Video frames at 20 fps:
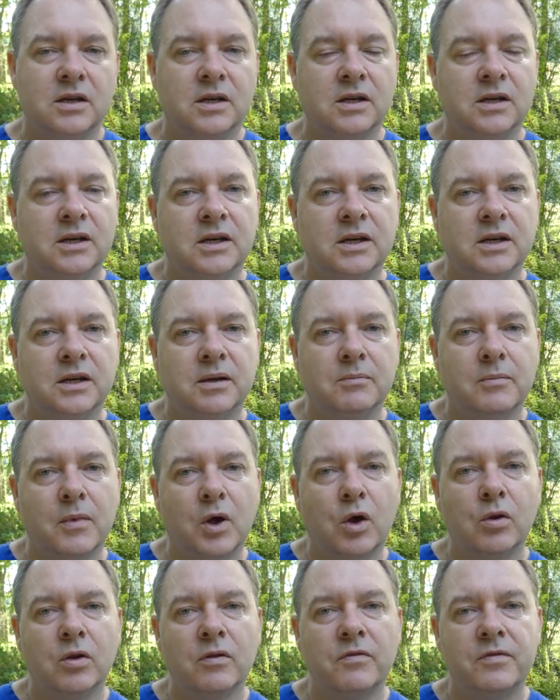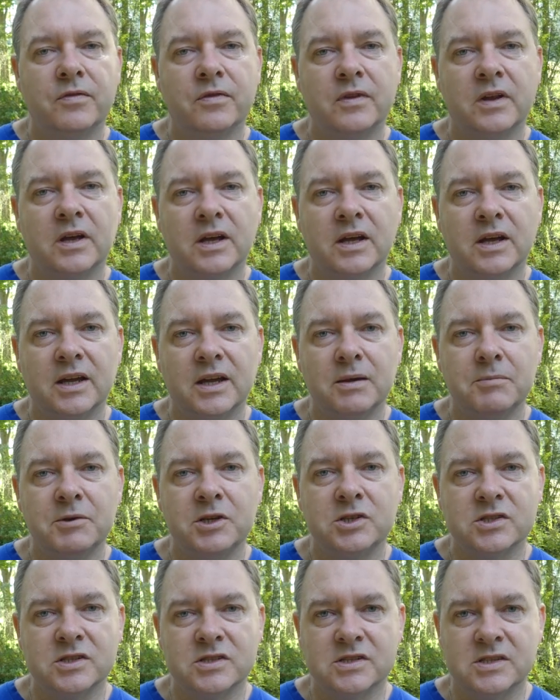All of the
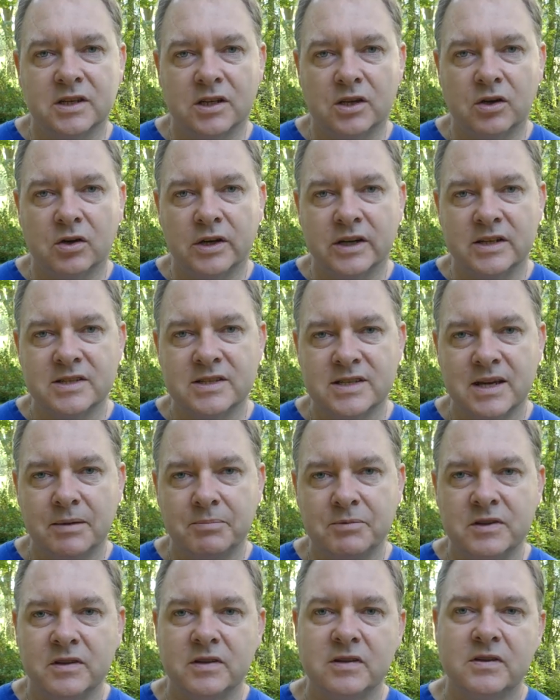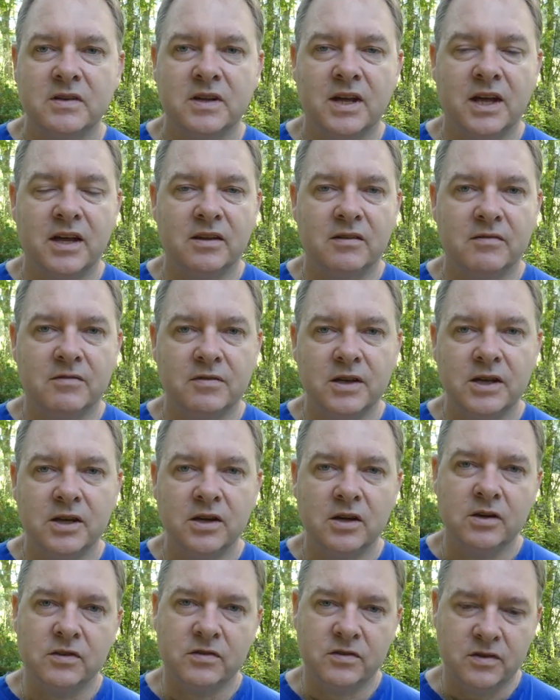images that got accepted and the
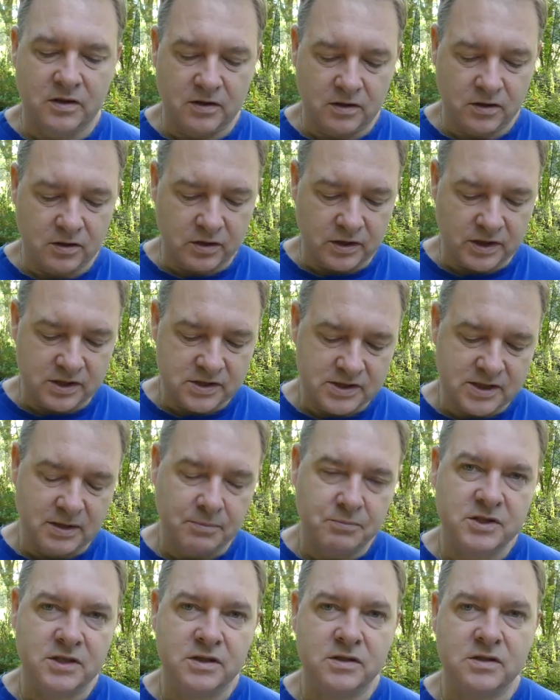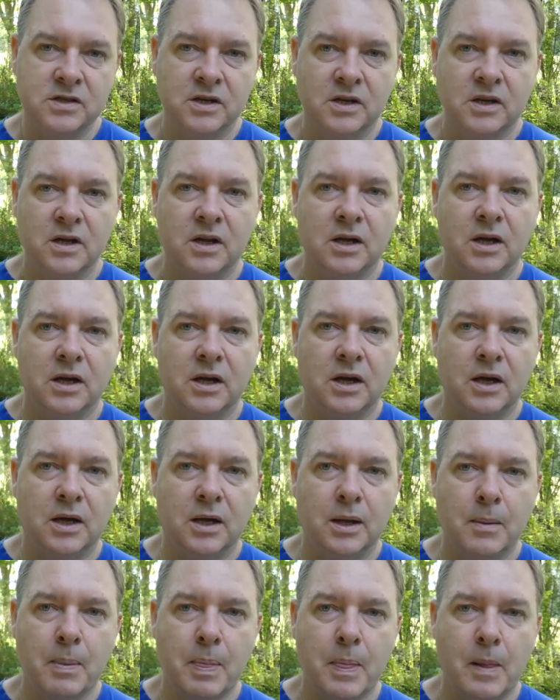videos that got accepted
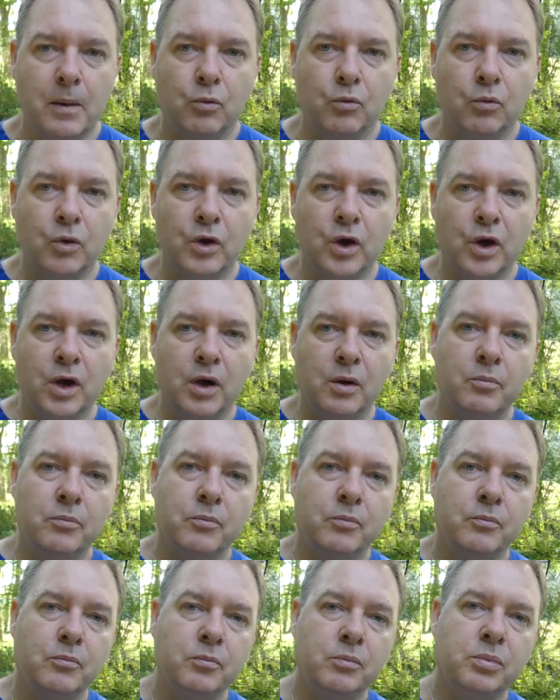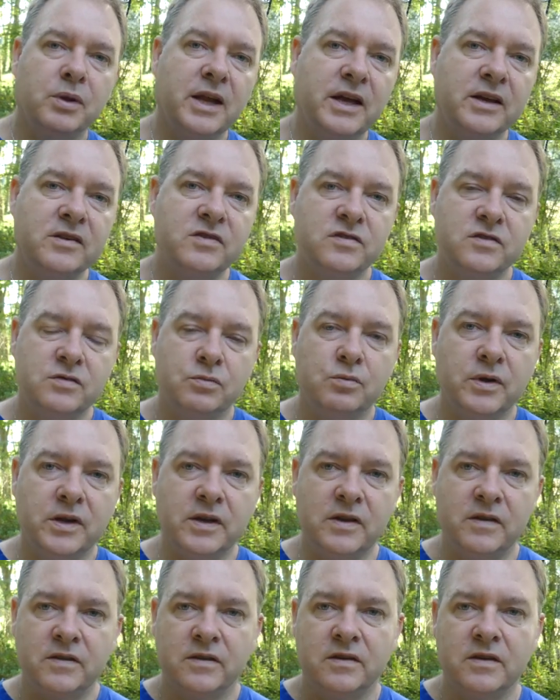were placed
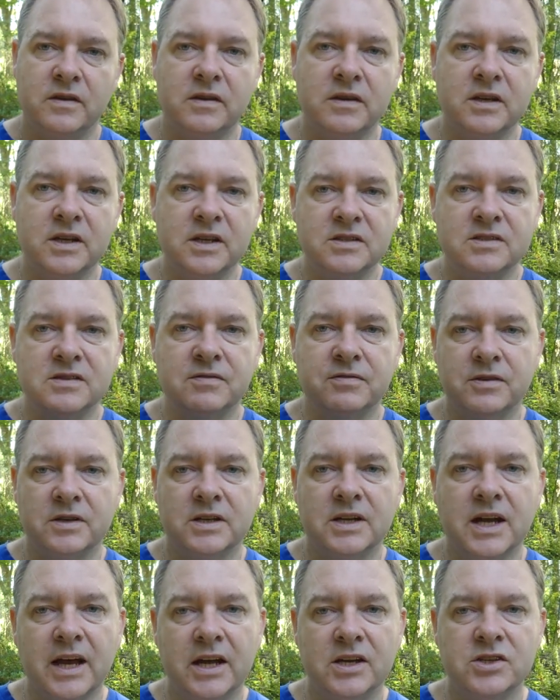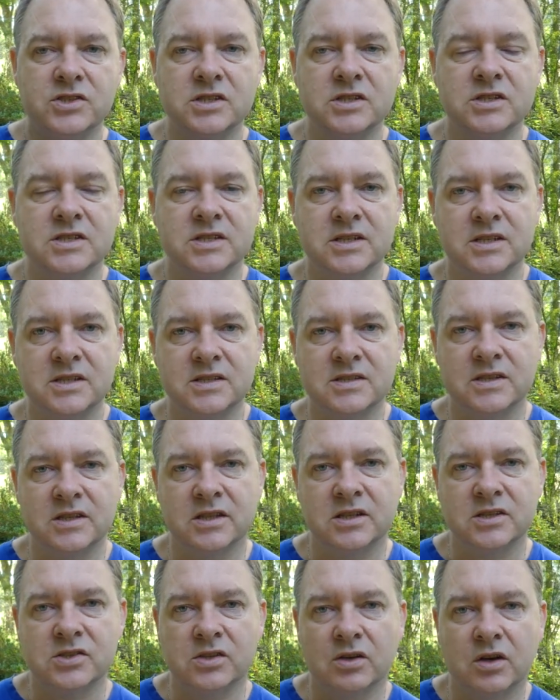with the different agencies
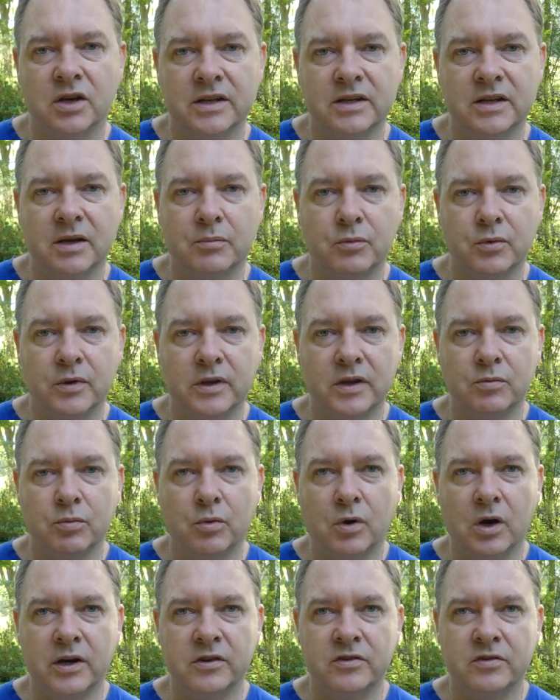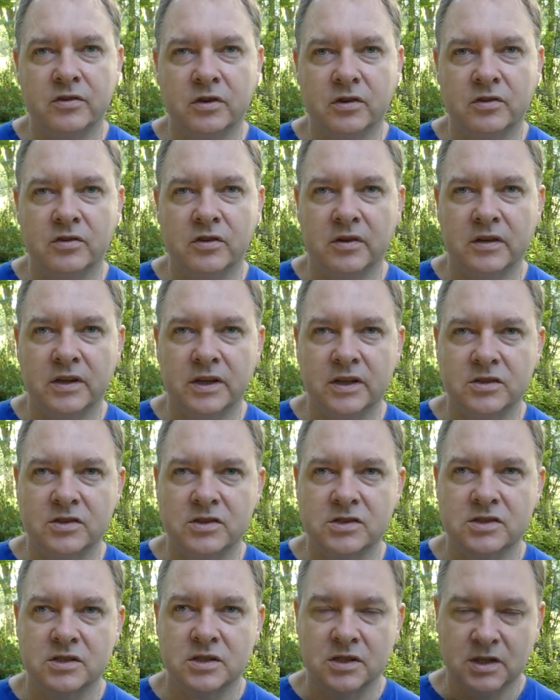that are signed up with Wirestock. So I think
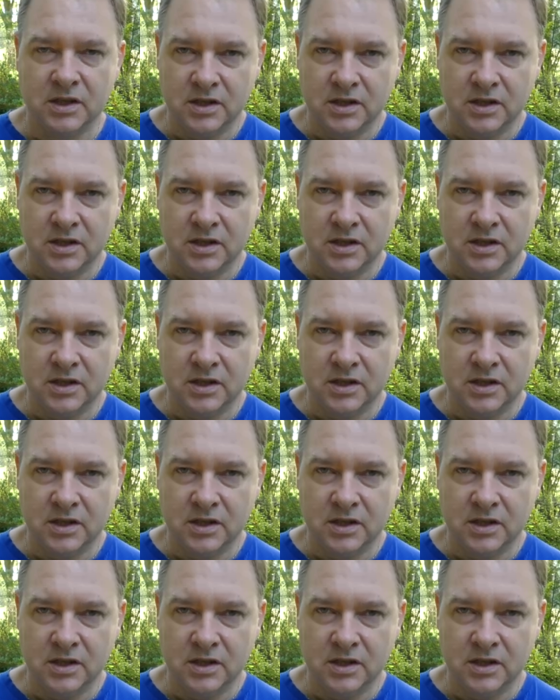it's